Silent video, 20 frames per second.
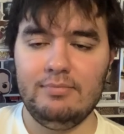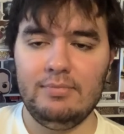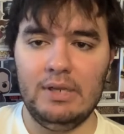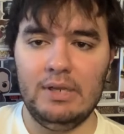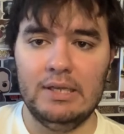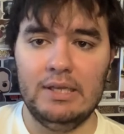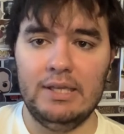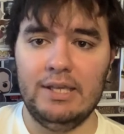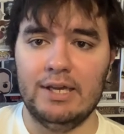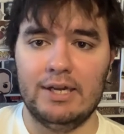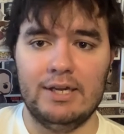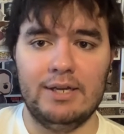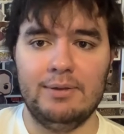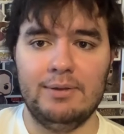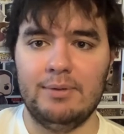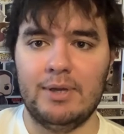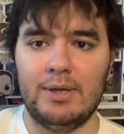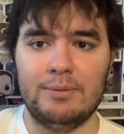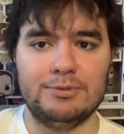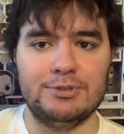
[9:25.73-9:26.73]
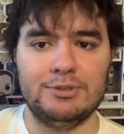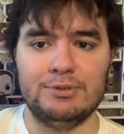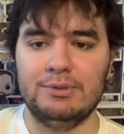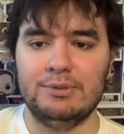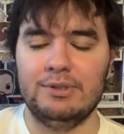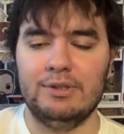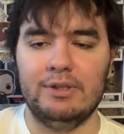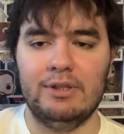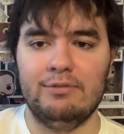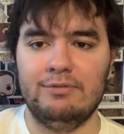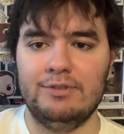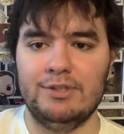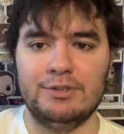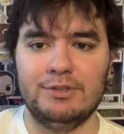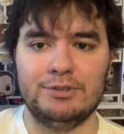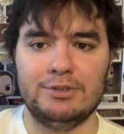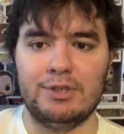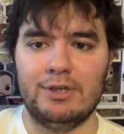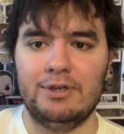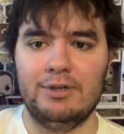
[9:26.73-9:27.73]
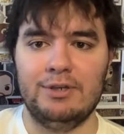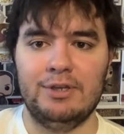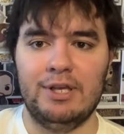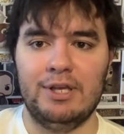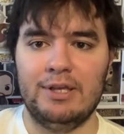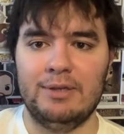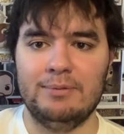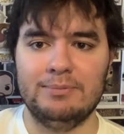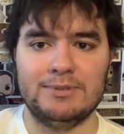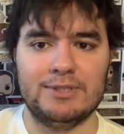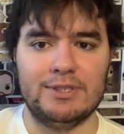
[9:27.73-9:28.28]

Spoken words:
yeah, I absolutely love the Uncharted games.